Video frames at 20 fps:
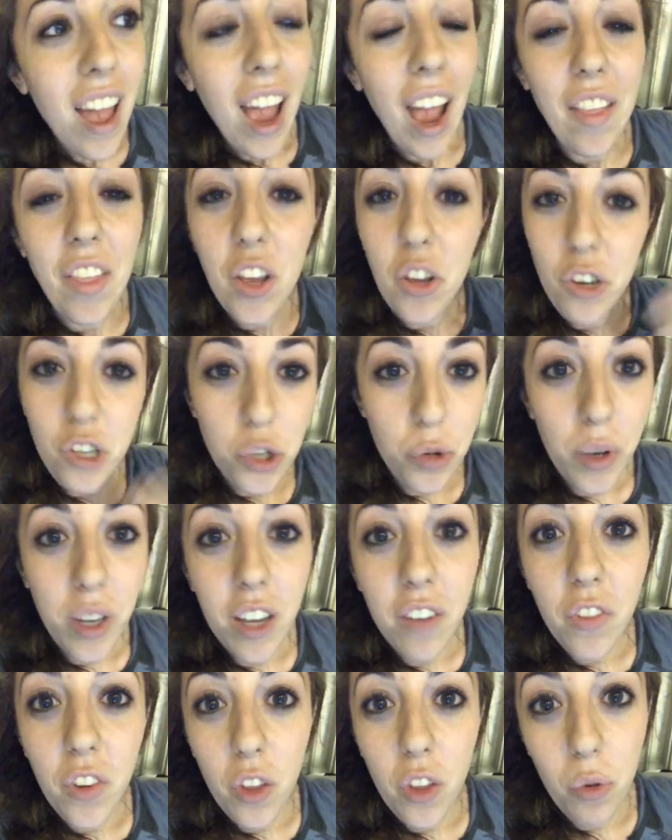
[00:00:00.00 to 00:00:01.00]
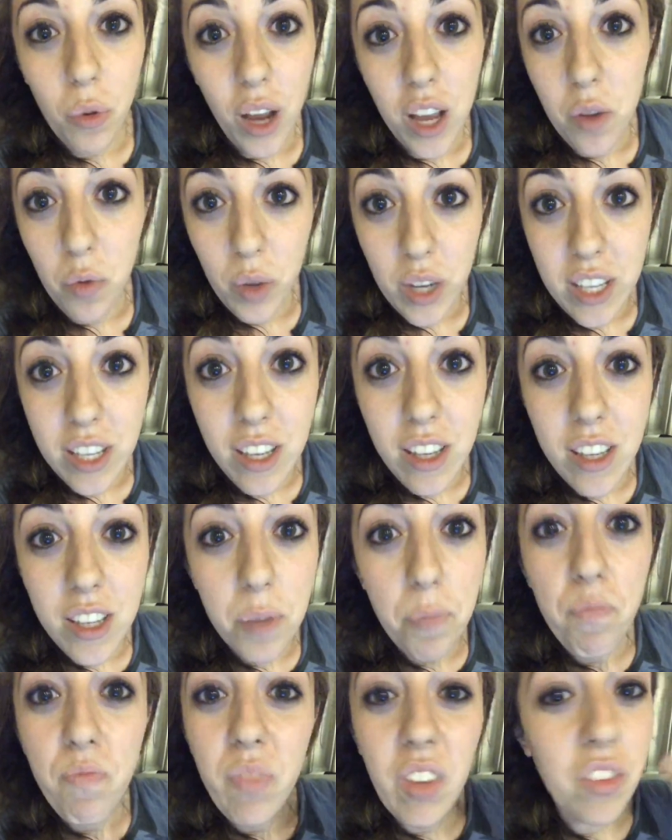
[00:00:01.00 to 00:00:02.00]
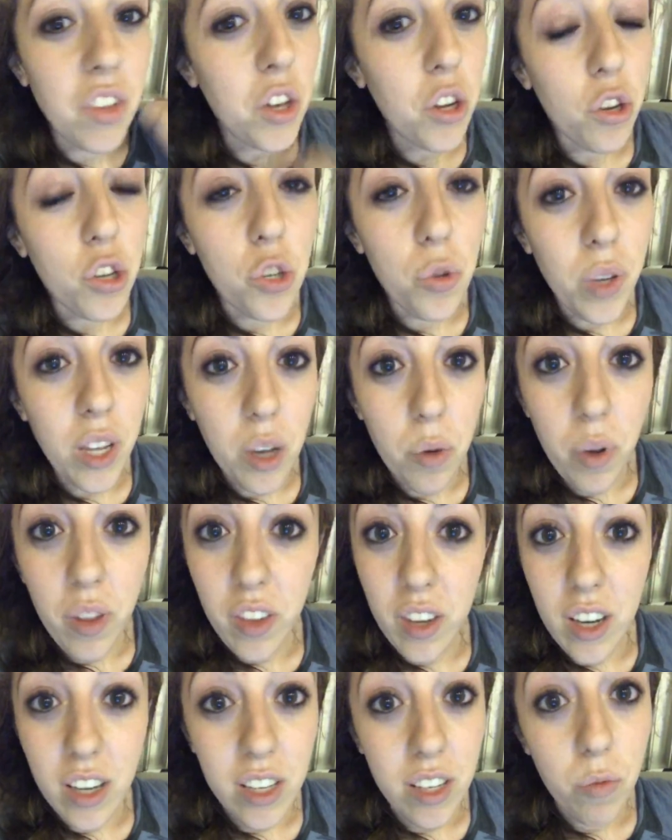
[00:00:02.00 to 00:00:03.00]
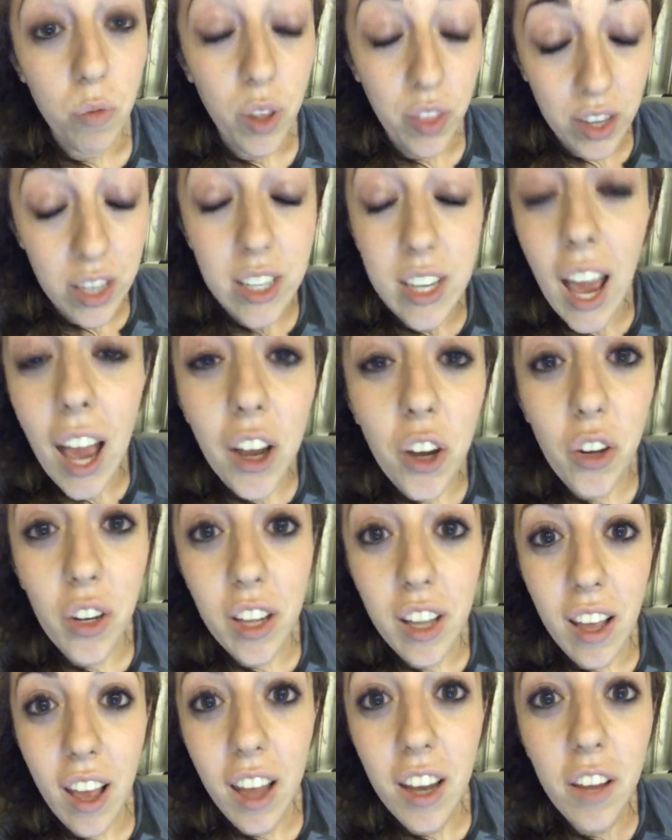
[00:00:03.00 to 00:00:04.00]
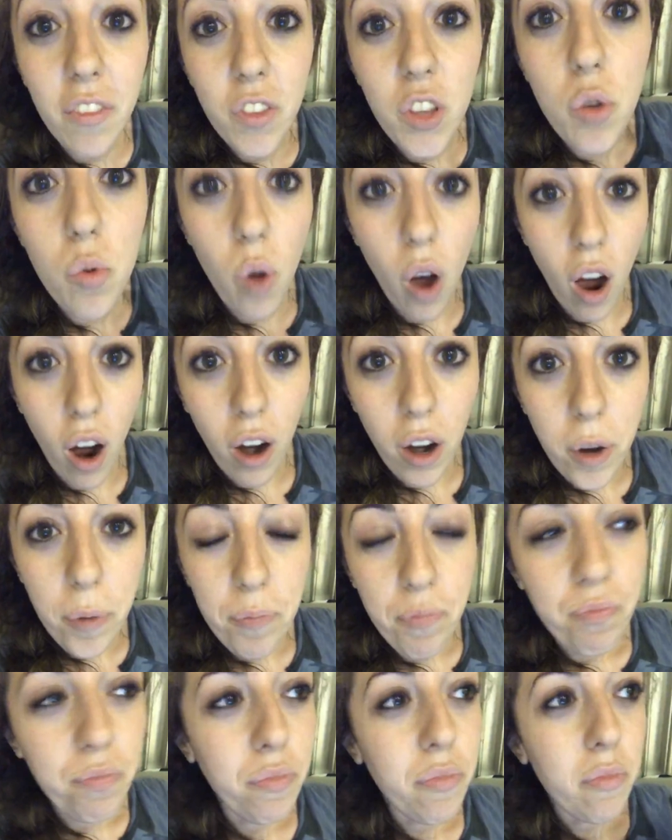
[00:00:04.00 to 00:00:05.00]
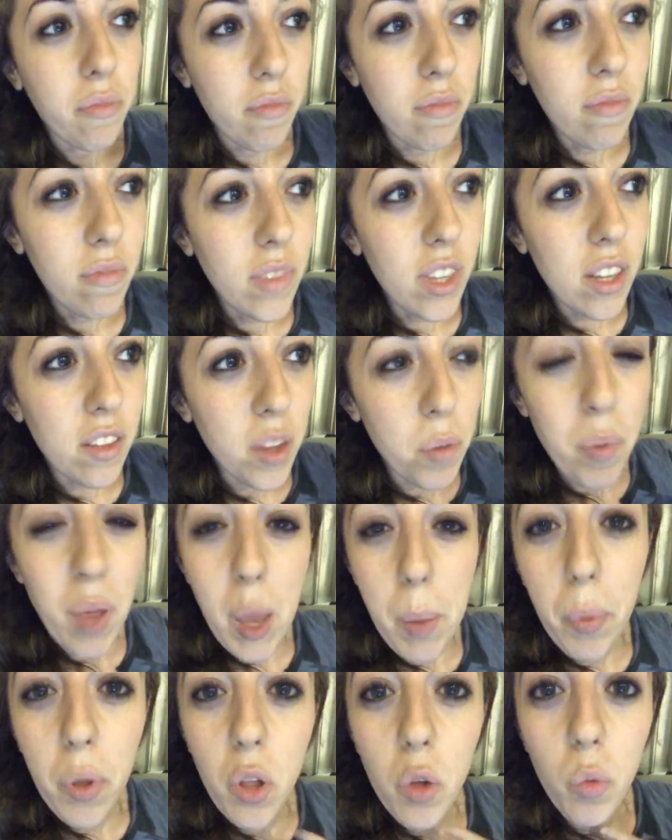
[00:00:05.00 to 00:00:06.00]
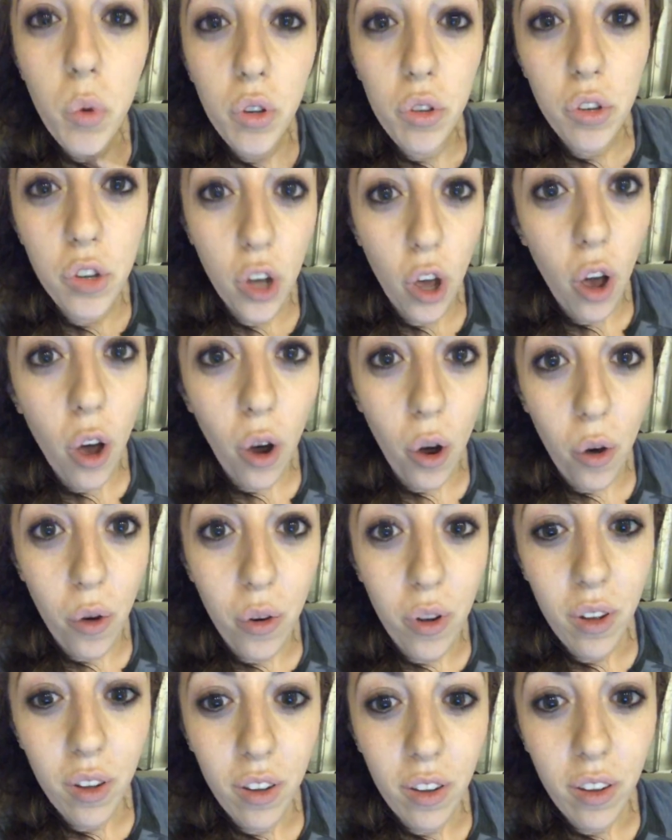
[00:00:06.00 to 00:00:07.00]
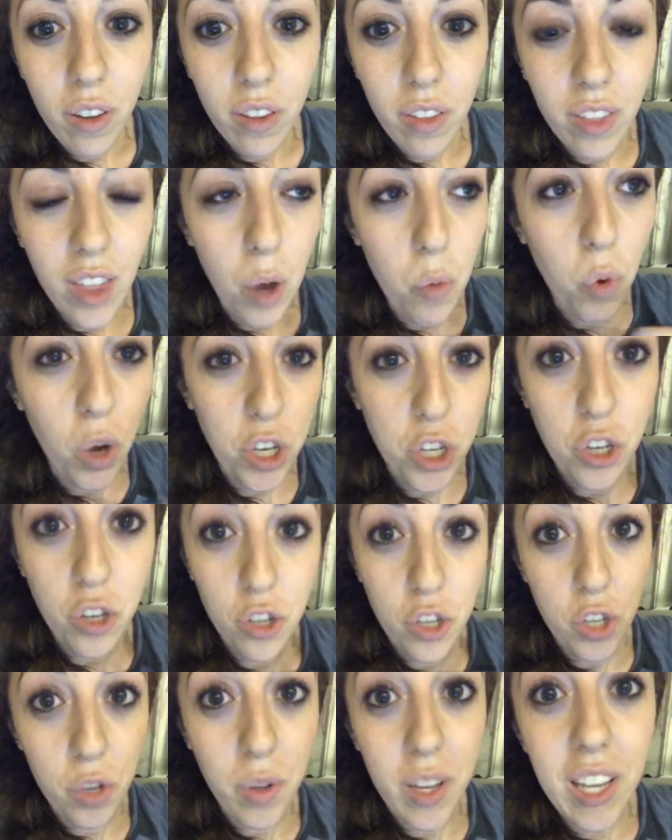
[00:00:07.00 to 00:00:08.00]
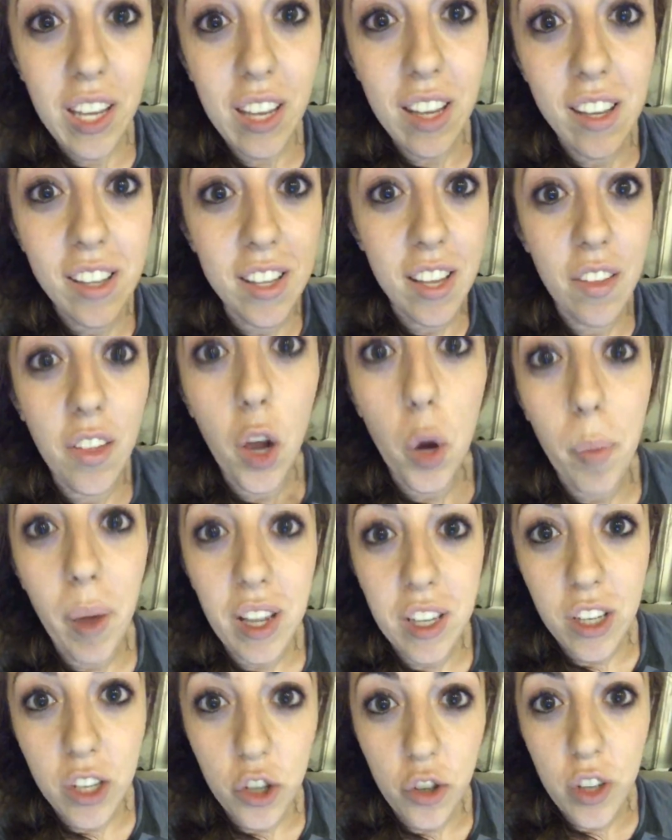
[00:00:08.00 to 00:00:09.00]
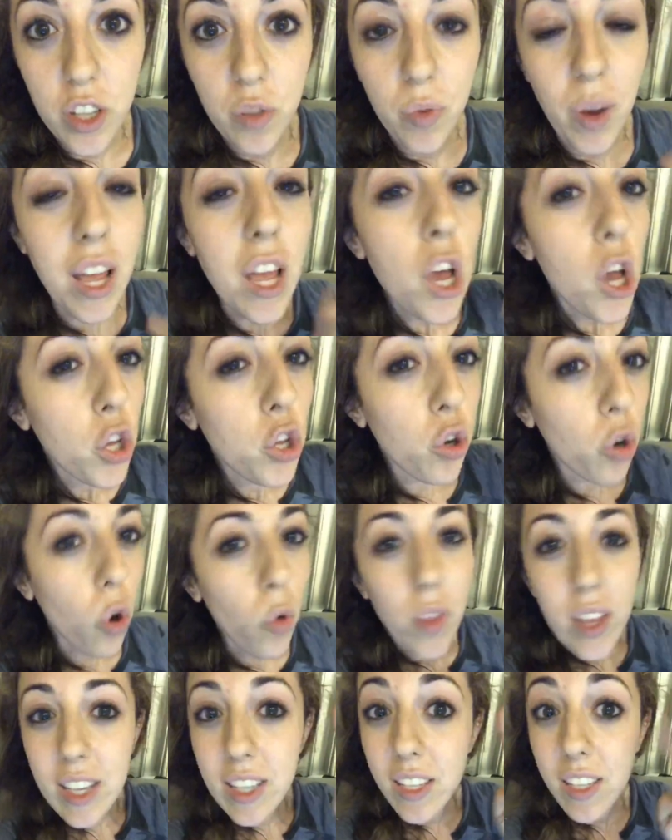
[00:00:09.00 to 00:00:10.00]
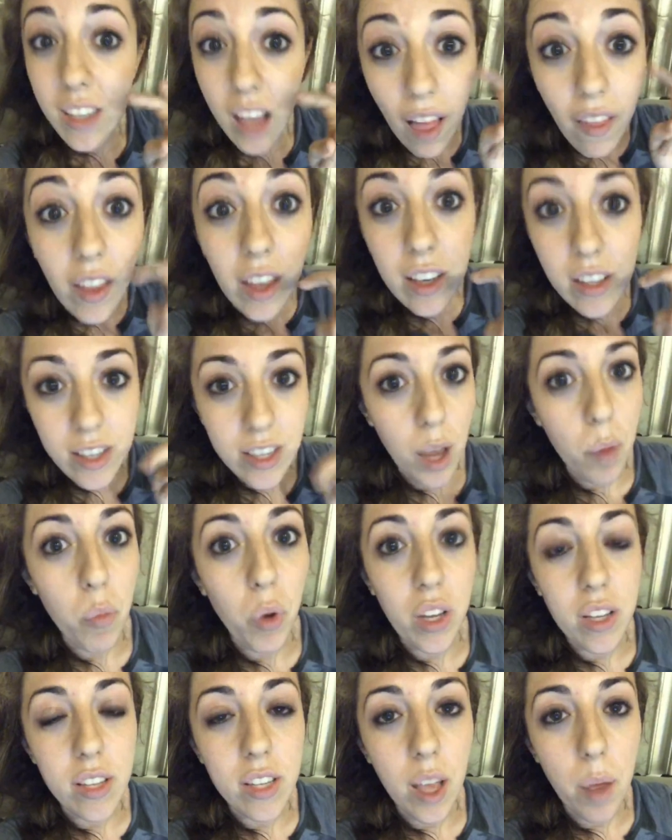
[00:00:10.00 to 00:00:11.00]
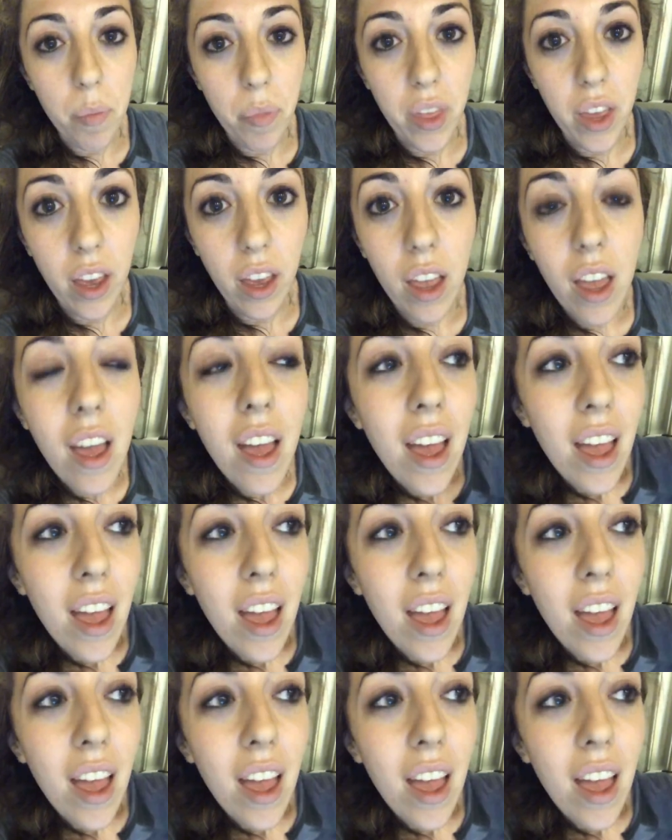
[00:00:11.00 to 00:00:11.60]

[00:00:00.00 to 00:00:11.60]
and that you're doing it for the right reasons and that you're doing it with integrity. And if you are, then people will know that what you're doing is in their best interest, right? You're only selling someone something